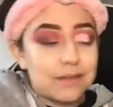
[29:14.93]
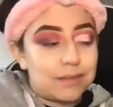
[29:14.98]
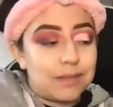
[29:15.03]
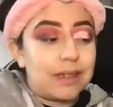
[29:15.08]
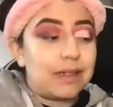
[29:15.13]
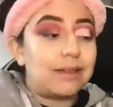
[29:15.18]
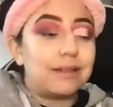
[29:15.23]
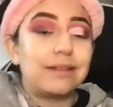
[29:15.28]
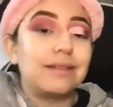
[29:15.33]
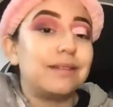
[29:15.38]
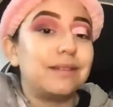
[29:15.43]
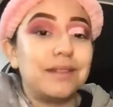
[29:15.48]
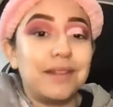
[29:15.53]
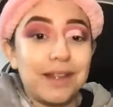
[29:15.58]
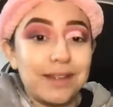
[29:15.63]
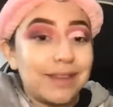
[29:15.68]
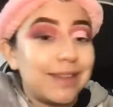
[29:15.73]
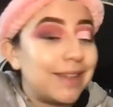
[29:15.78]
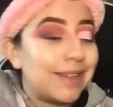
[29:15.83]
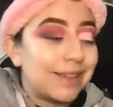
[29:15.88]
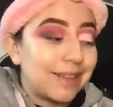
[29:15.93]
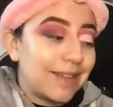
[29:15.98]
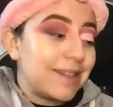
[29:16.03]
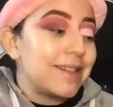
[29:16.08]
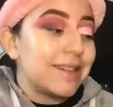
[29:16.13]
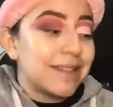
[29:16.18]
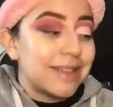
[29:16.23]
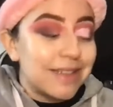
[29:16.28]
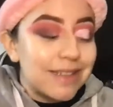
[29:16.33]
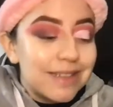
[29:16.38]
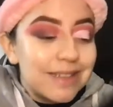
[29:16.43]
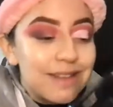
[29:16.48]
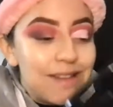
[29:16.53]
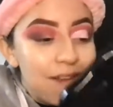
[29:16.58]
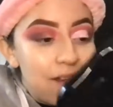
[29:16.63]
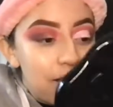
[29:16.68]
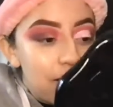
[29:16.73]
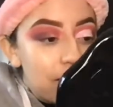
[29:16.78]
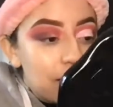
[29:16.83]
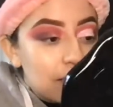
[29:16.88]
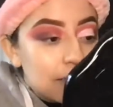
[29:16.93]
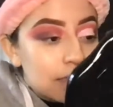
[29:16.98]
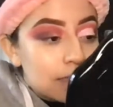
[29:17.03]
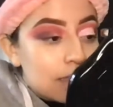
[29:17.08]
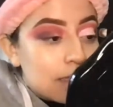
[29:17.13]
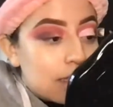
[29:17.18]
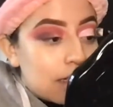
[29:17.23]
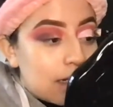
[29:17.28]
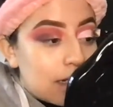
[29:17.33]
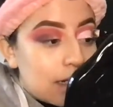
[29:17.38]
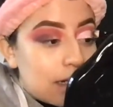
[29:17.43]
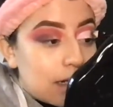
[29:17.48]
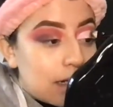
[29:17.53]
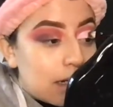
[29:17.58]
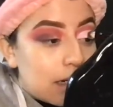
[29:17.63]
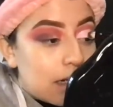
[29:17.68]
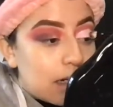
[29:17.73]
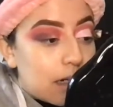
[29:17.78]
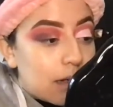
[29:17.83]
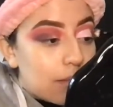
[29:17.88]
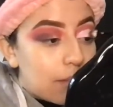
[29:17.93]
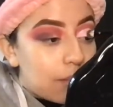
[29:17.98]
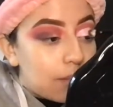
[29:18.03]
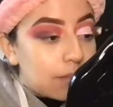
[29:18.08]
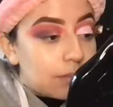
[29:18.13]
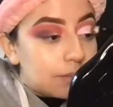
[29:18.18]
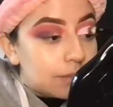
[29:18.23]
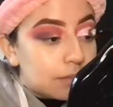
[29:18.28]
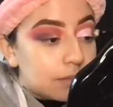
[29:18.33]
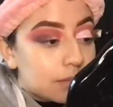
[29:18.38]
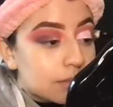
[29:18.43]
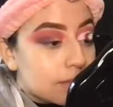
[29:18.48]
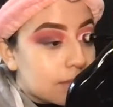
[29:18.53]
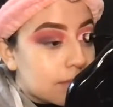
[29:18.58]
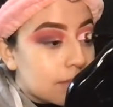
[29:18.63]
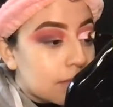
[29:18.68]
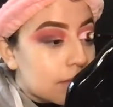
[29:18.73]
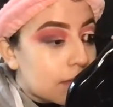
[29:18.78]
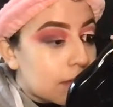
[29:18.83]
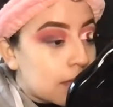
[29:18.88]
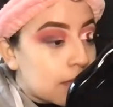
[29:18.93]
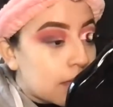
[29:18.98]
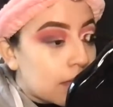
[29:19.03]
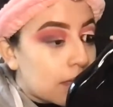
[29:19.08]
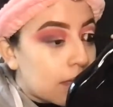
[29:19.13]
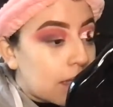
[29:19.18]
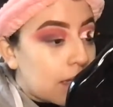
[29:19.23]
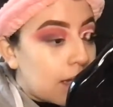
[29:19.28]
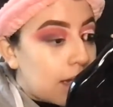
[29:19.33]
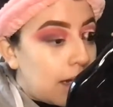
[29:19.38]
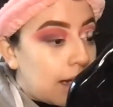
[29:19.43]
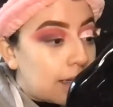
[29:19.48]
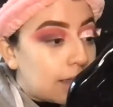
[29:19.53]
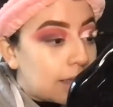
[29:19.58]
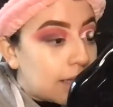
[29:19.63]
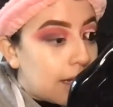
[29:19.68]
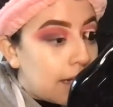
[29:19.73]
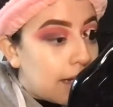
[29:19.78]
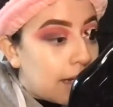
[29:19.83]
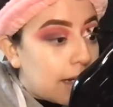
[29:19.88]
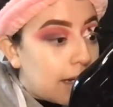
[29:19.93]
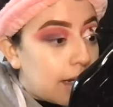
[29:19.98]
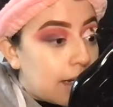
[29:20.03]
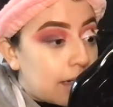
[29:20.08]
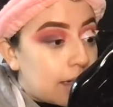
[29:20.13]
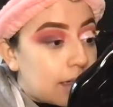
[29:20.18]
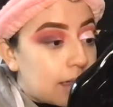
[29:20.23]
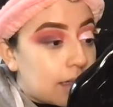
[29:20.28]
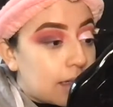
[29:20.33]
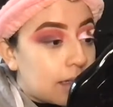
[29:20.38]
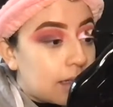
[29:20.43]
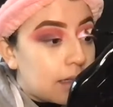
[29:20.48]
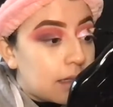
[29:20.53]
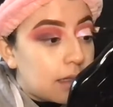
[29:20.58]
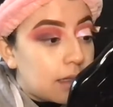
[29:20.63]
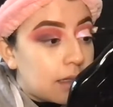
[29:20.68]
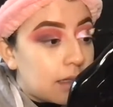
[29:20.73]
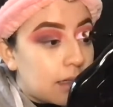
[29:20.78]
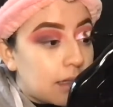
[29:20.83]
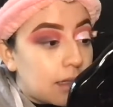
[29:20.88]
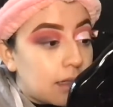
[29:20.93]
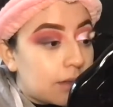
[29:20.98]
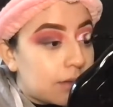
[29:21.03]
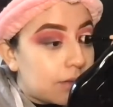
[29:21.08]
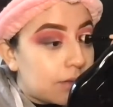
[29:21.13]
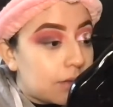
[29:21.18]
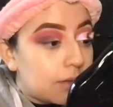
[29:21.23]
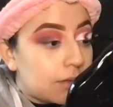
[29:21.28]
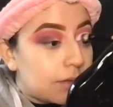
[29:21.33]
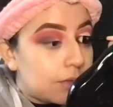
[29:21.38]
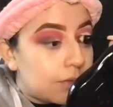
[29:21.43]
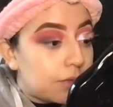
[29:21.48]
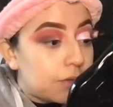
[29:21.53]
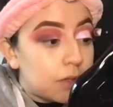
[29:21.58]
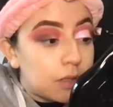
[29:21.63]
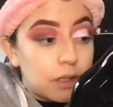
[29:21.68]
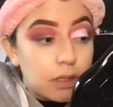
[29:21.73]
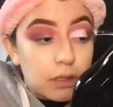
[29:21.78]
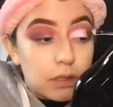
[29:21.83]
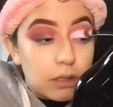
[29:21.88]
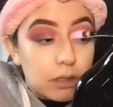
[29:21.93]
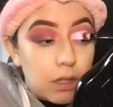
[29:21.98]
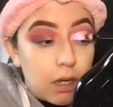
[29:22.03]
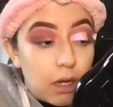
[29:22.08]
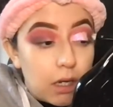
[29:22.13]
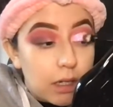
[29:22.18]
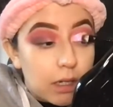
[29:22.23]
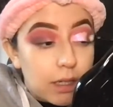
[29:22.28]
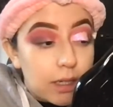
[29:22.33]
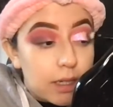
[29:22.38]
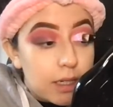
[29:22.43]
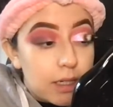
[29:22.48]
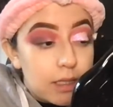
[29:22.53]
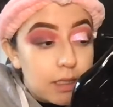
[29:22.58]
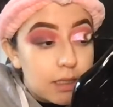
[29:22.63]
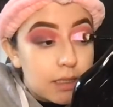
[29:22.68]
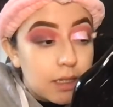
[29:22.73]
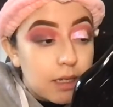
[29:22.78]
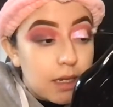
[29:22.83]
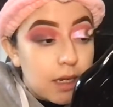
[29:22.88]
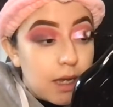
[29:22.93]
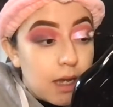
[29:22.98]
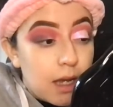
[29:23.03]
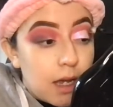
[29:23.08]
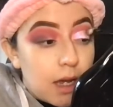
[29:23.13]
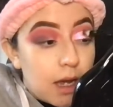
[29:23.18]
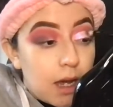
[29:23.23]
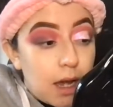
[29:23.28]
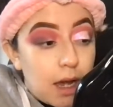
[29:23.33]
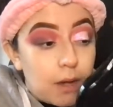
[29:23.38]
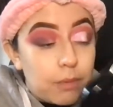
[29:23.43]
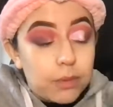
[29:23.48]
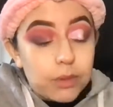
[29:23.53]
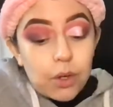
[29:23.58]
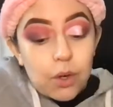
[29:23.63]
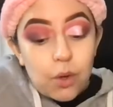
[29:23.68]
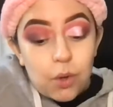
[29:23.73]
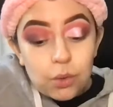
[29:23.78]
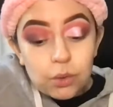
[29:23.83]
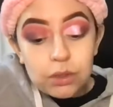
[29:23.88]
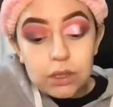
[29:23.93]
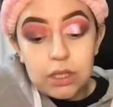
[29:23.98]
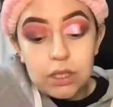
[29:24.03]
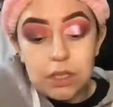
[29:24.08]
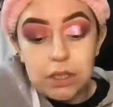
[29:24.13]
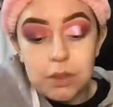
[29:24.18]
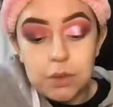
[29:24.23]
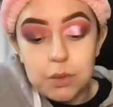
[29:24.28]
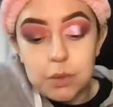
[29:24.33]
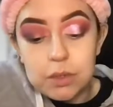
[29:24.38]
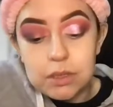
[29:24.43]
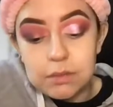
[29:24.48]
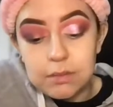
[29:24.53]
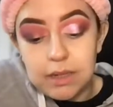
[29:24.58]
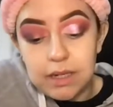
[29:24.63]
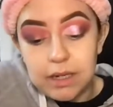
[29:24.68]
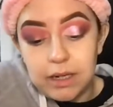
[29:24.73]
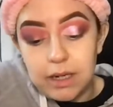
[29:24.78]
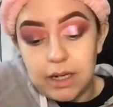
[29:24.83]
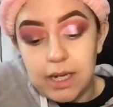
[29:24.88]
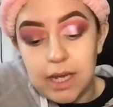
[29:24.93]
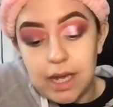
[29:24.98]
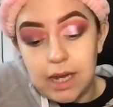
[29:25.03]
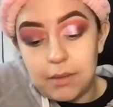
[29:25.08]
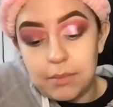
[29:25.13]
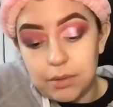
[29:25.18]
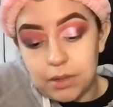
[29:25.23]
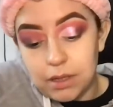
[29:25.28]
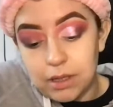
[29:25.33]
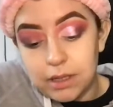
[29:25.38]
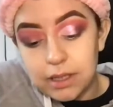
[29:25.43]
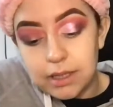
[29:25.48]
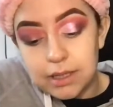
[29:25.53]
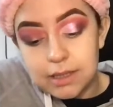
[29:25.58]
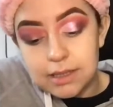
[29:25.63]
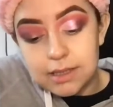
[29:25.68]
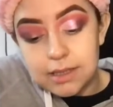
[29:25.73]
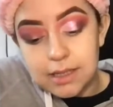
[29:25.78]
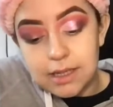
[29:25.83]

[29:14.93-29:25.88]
Like nothing like this. And then for the longest, I would only use Mary Kay products.